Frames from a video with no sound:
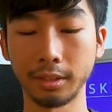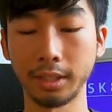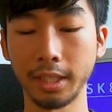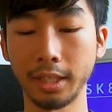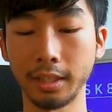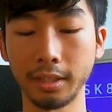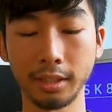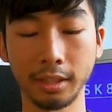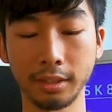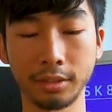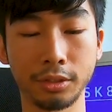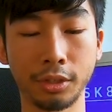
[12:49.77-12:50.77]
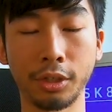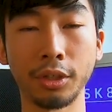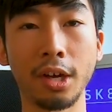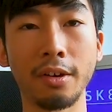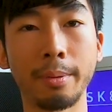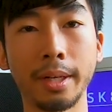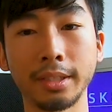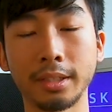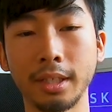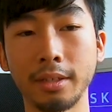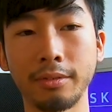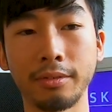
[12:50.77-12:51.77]
it turned off by
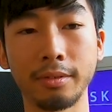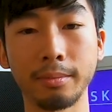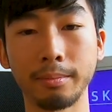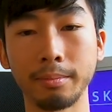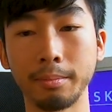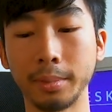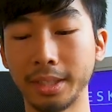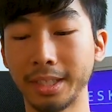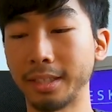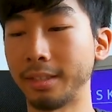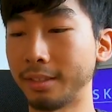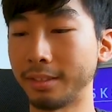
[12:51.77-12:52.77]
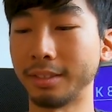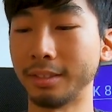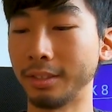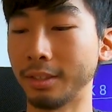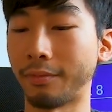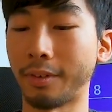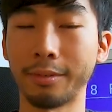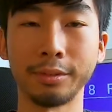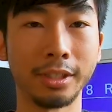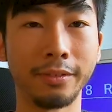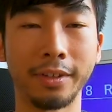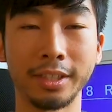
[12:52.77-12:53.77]
itself, but then if
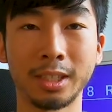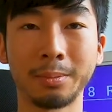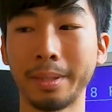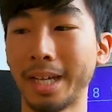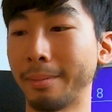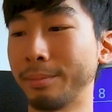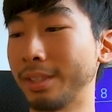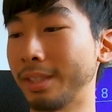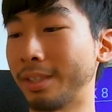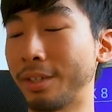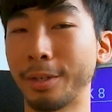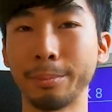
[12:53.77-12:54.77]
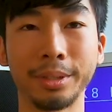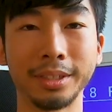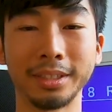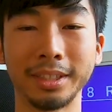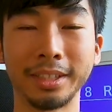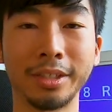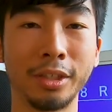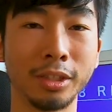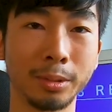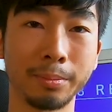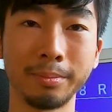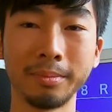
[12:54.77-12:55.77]
I spam the on button, it
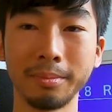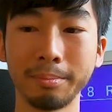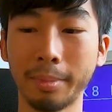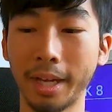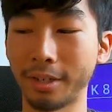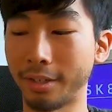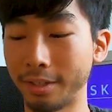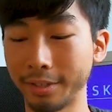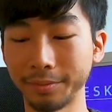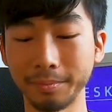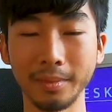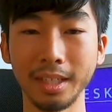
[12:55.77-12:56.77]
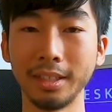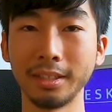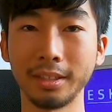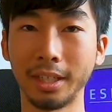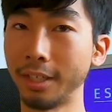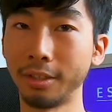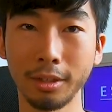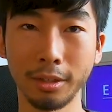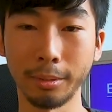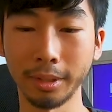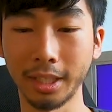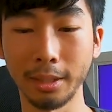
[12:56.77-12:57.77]
turns back on. I don't
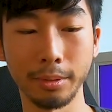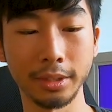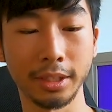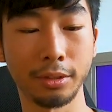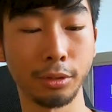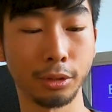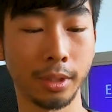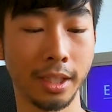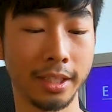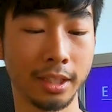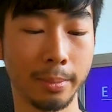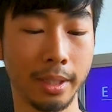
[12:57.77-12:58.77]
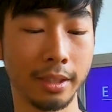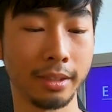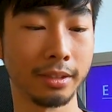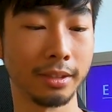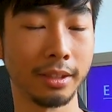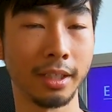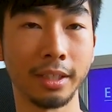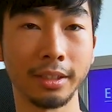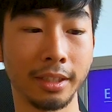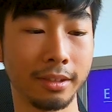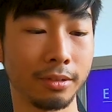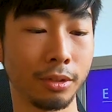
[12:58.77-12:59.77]
know what that was. I told Shredlights about it.
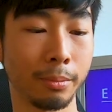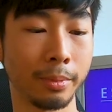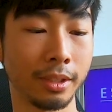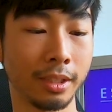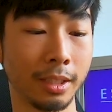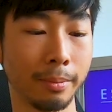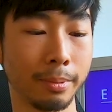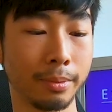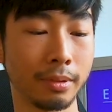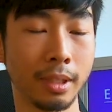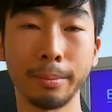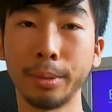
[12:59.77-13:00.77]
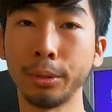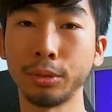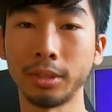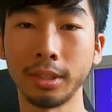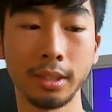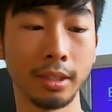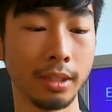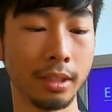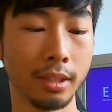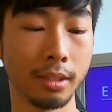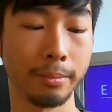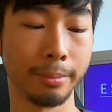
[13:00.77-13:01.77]
They told me to keep them posted,
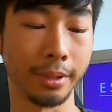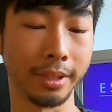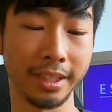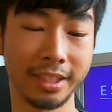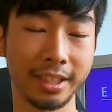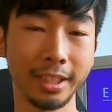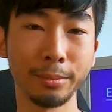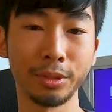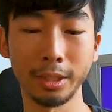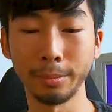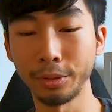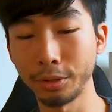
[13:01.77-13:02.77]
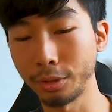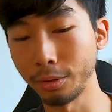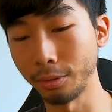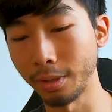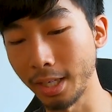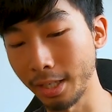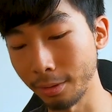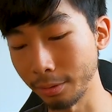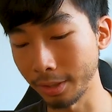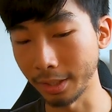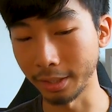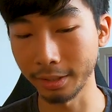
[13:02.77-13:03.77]
but it seems similar to how
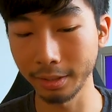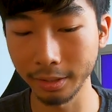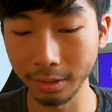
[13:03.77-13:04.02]
like